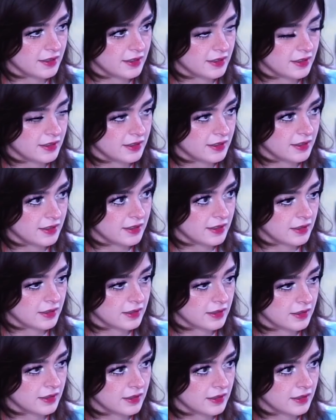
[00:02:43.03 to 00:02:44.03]

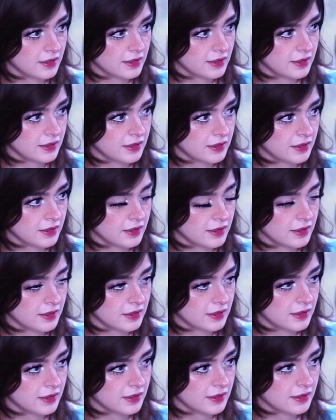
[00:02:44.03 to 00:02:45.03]

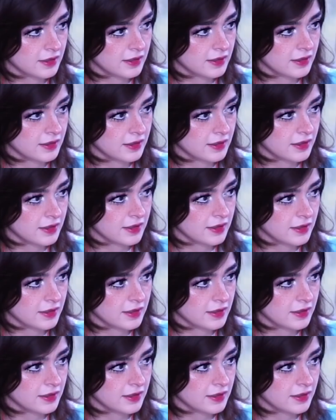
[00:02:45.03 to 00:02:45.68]
Nobody speaks.